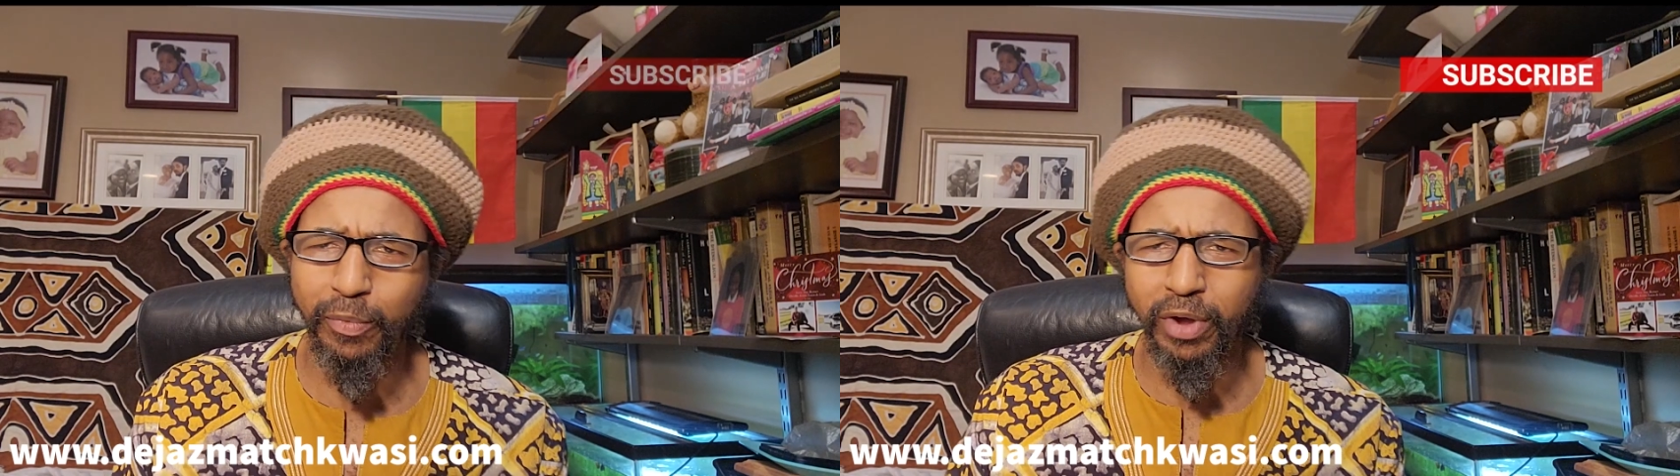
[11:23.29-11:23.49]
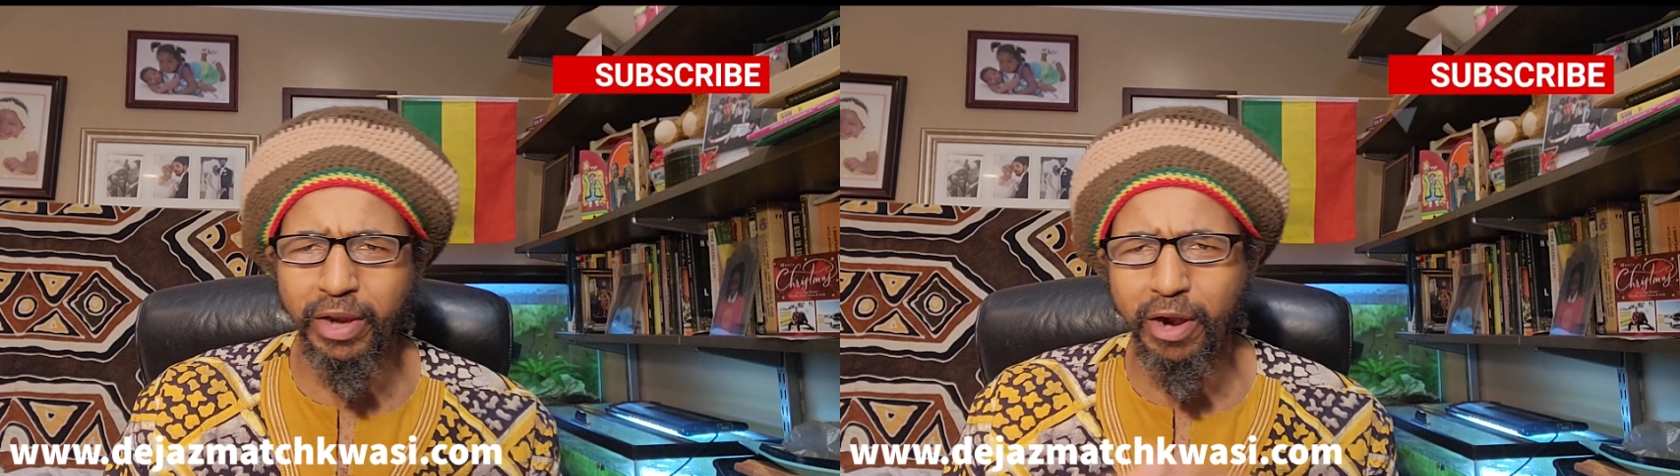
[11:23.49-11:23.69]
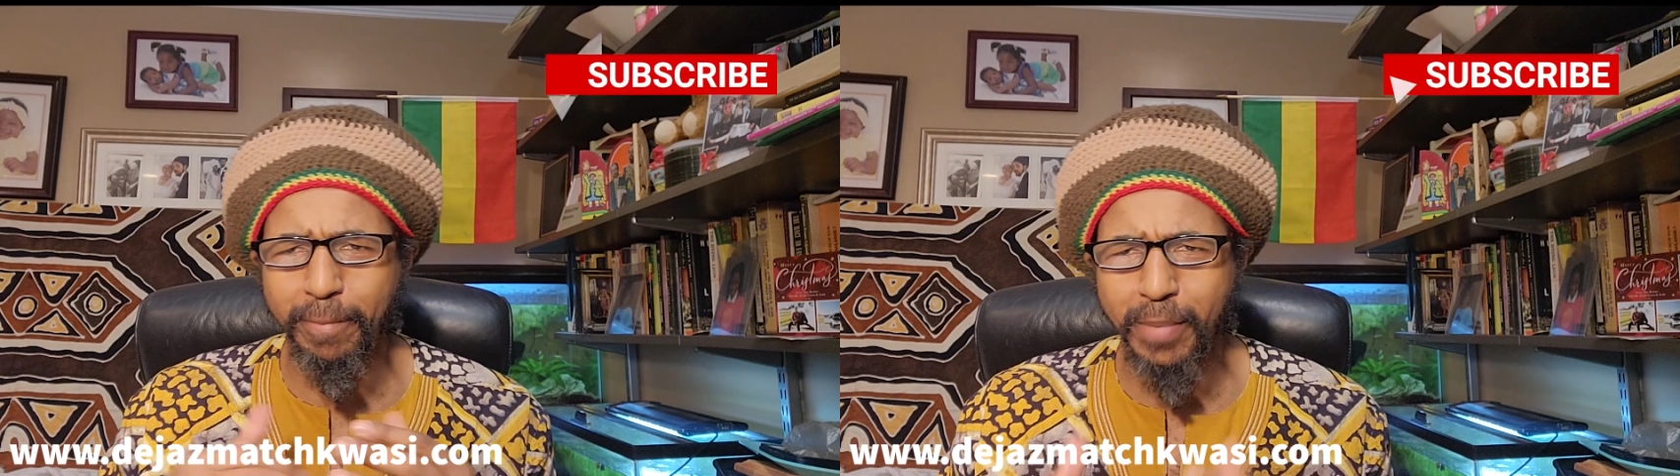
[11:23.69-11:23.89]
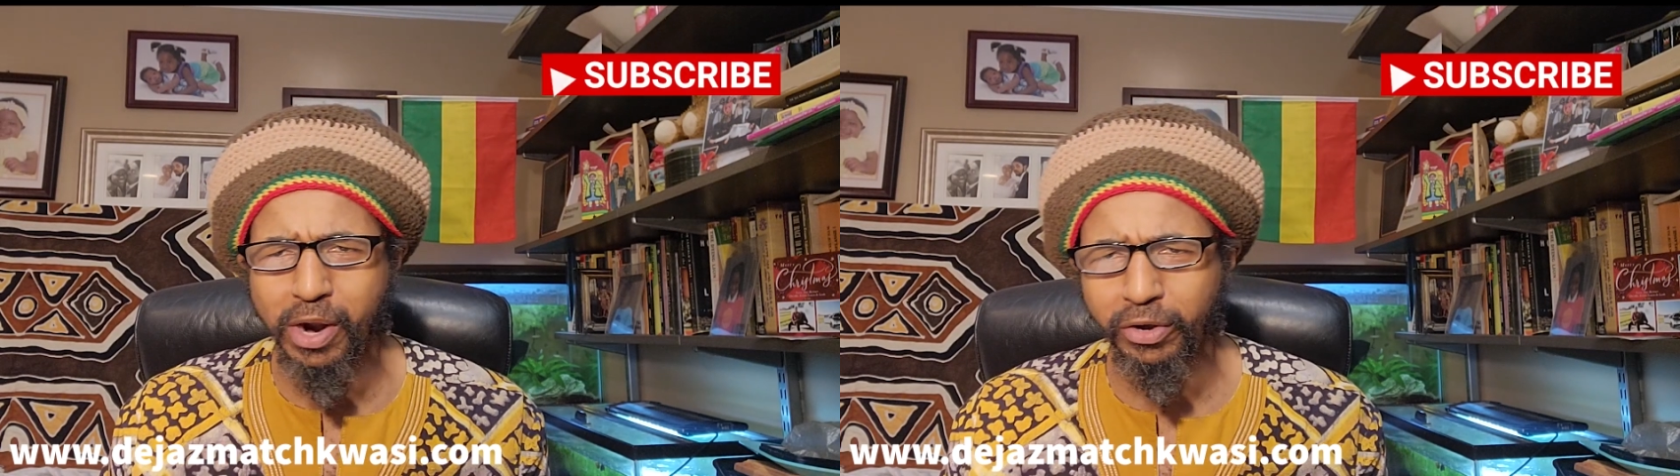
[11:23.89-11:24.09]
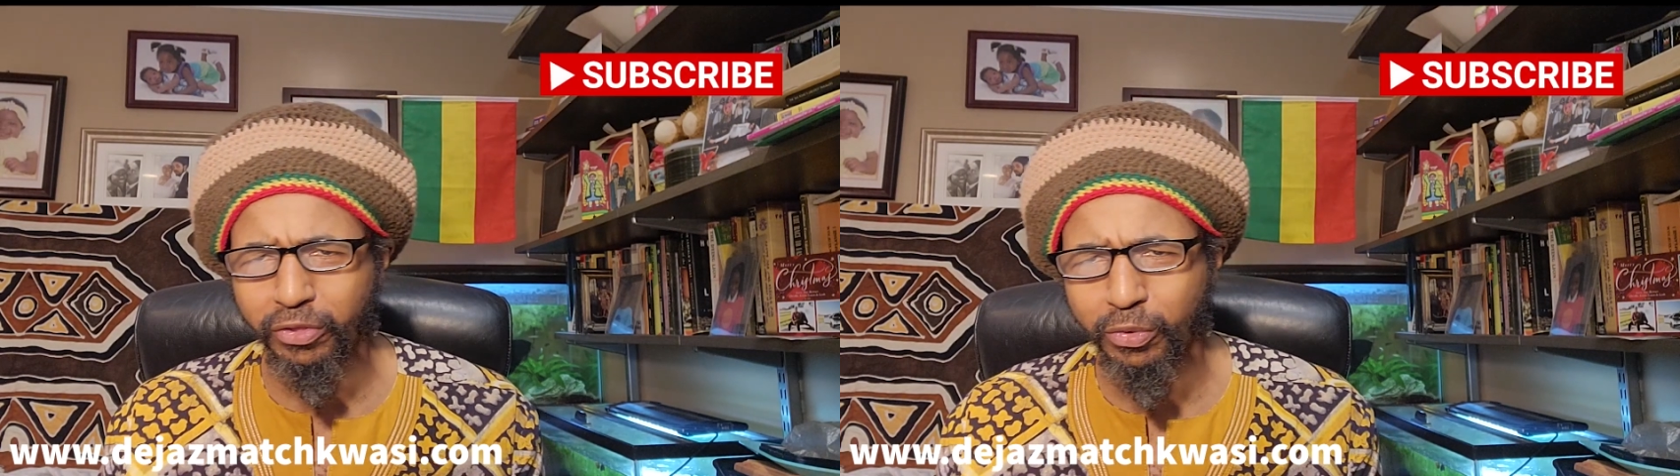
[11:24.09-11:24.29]
We're on our
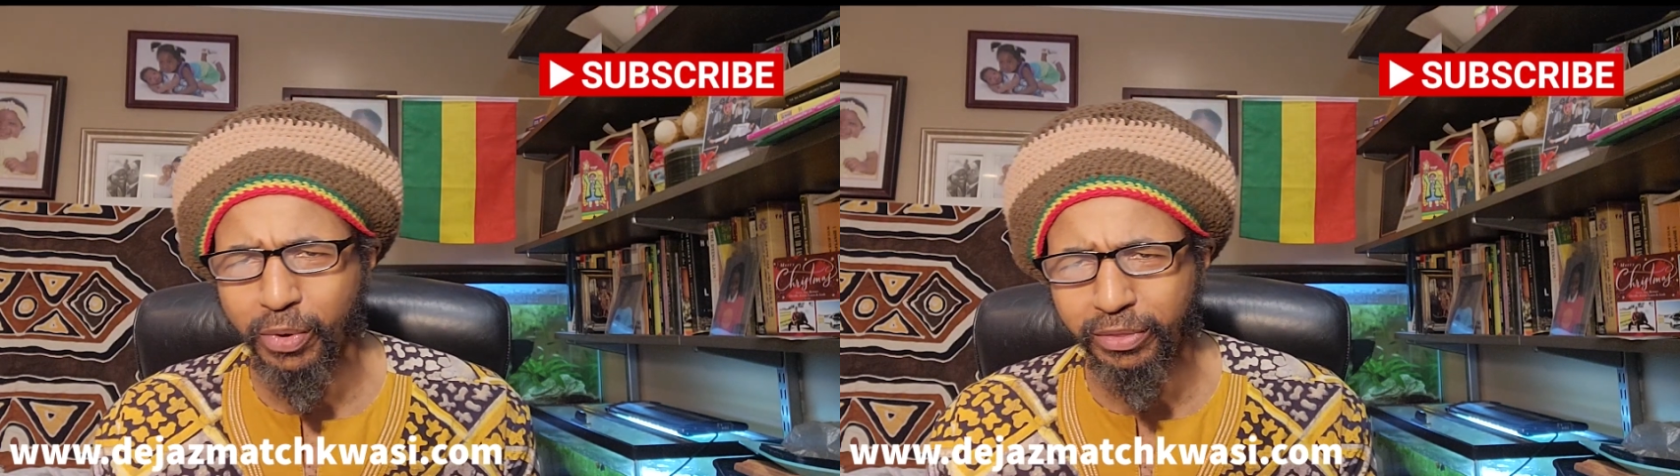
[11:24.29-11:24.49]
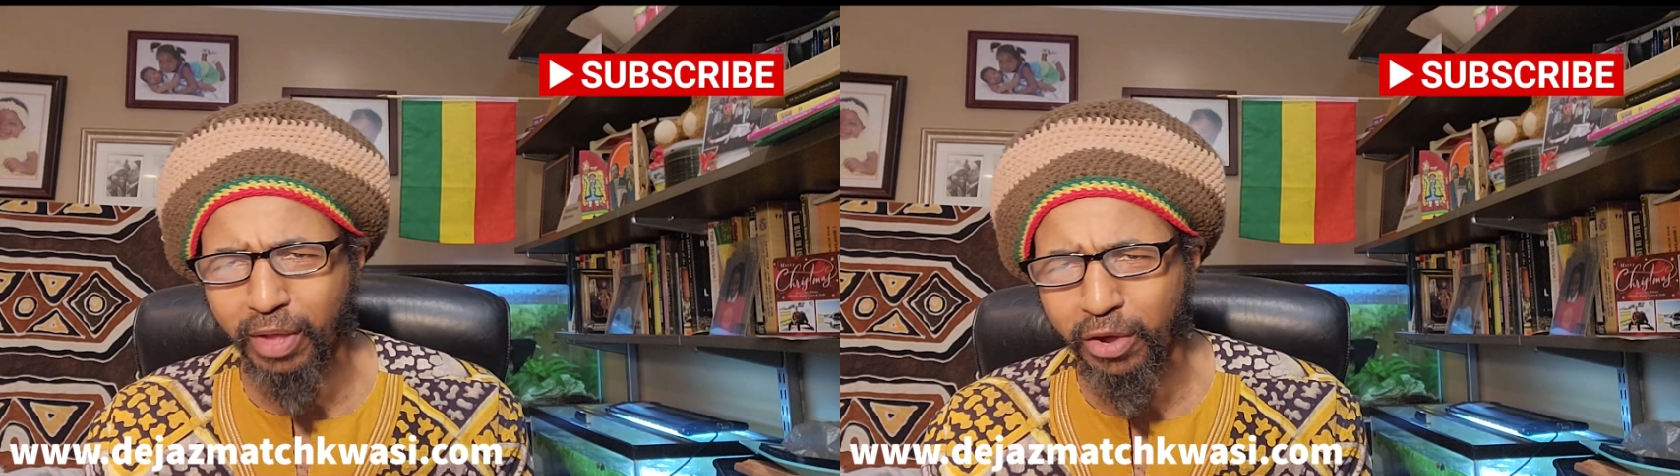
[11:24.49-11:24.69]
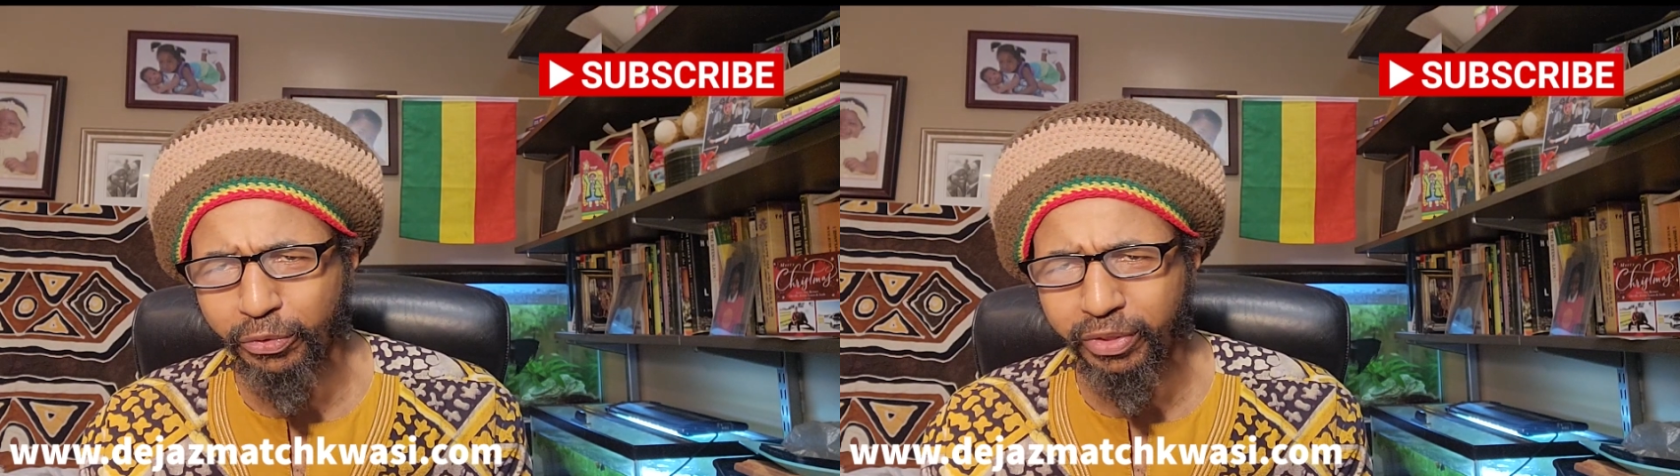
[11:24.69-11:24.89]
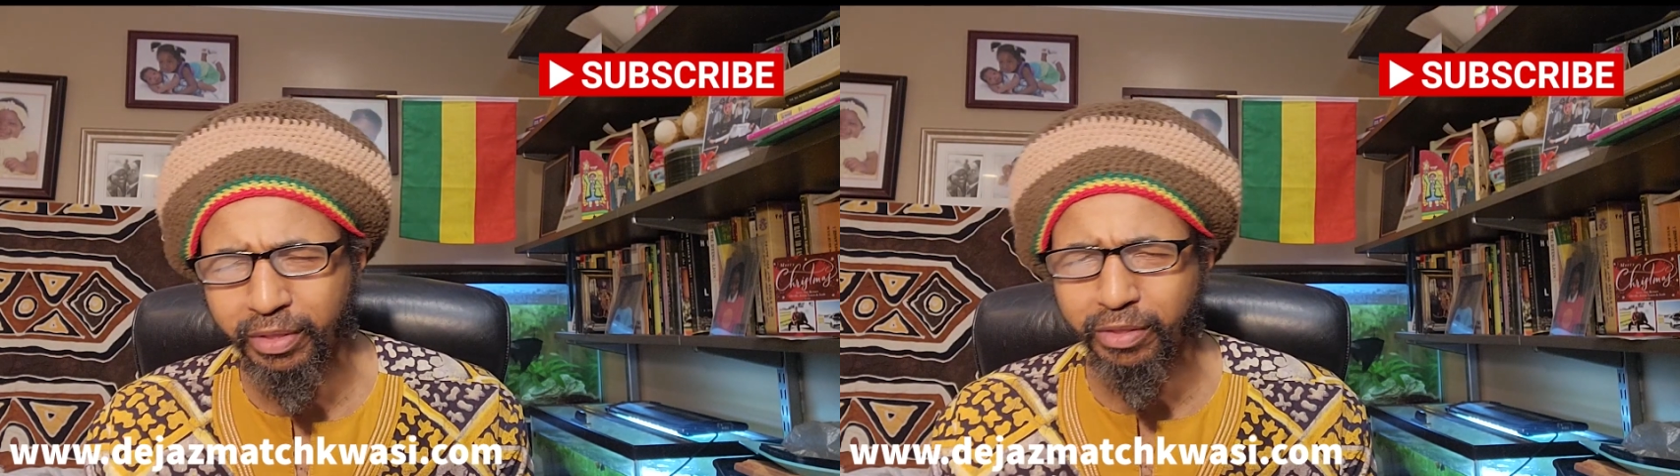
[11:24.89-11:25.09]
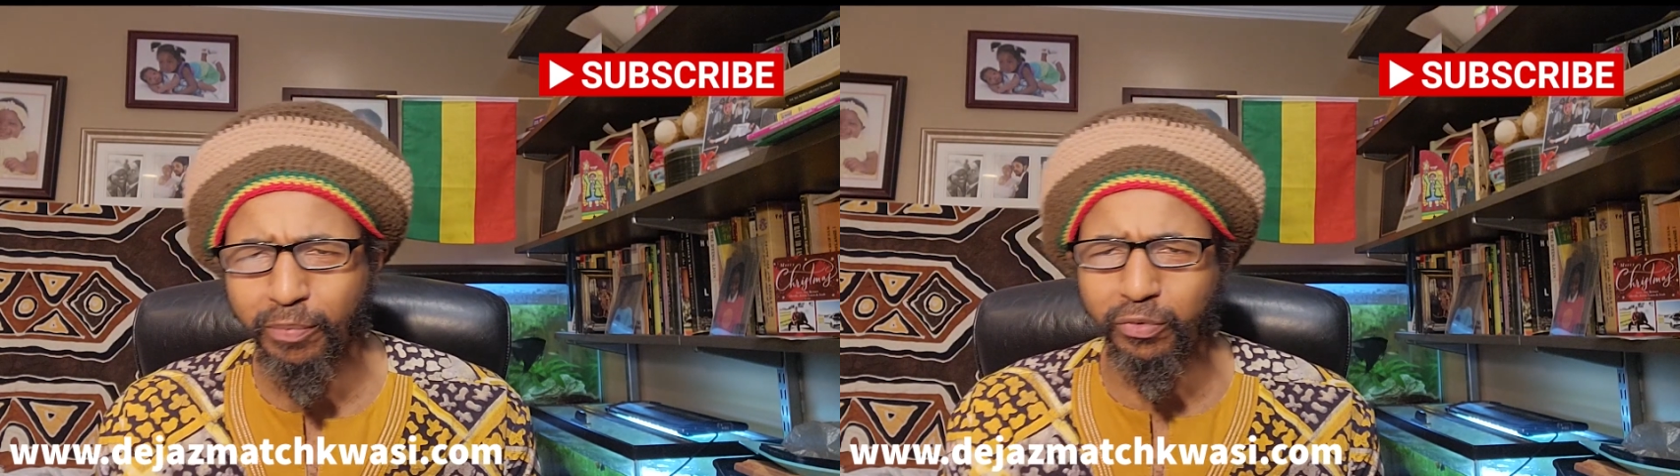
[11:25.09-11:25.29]
march to 1,000
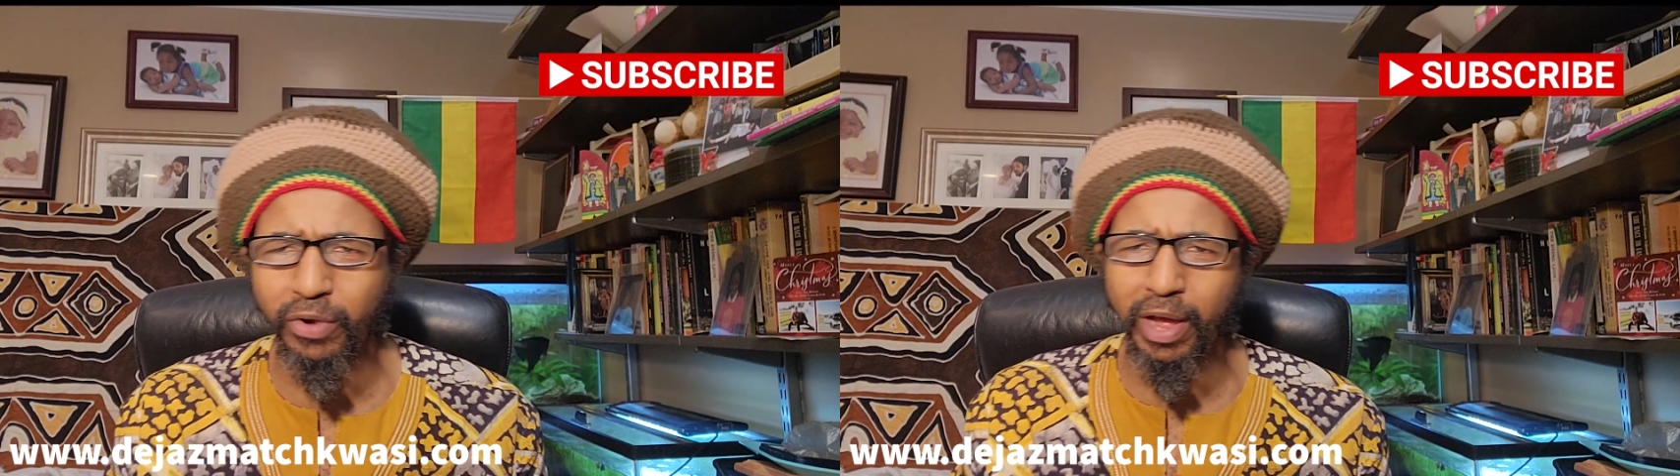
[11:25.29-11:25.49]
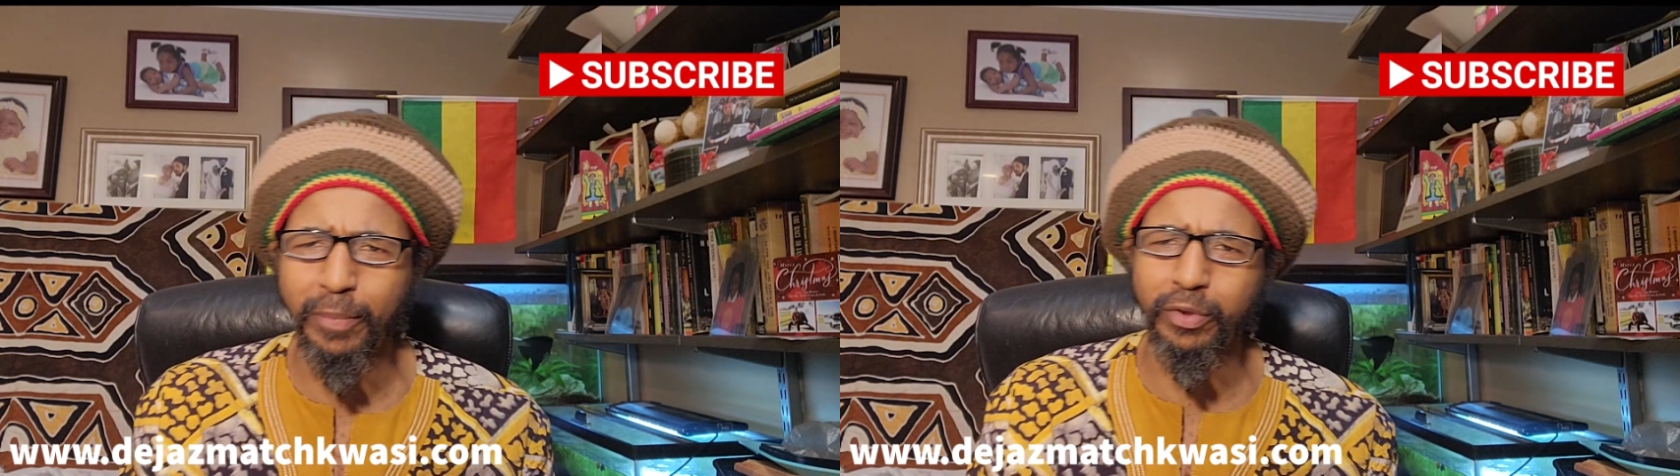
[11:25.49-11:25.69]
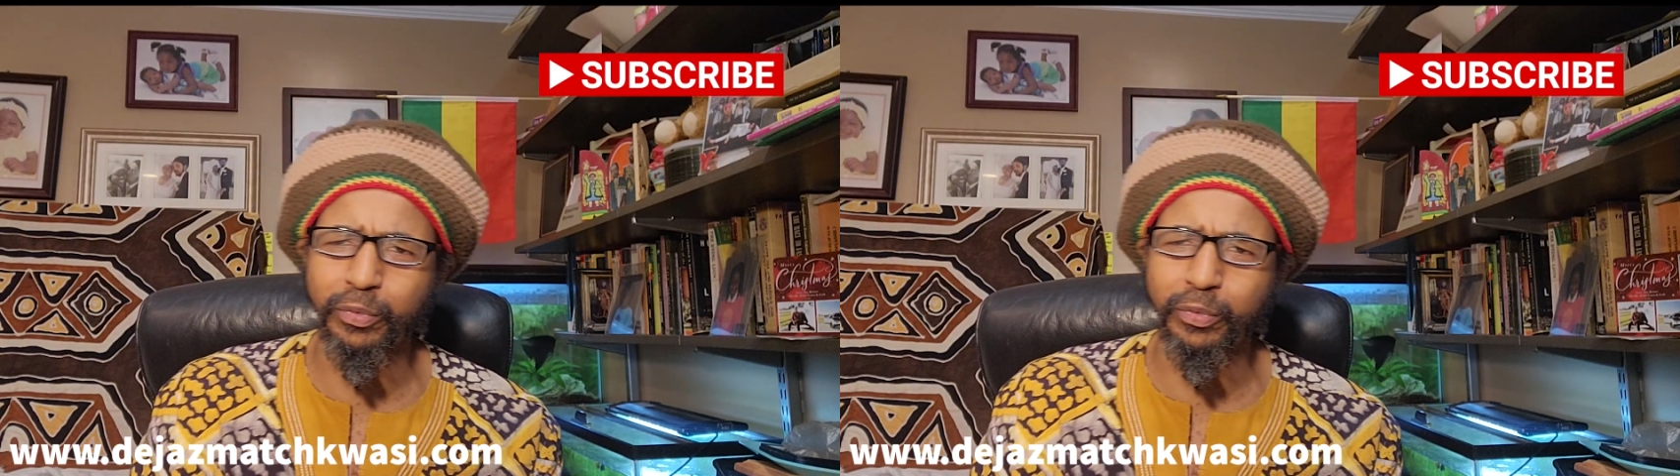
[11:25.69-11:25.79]
subscribers.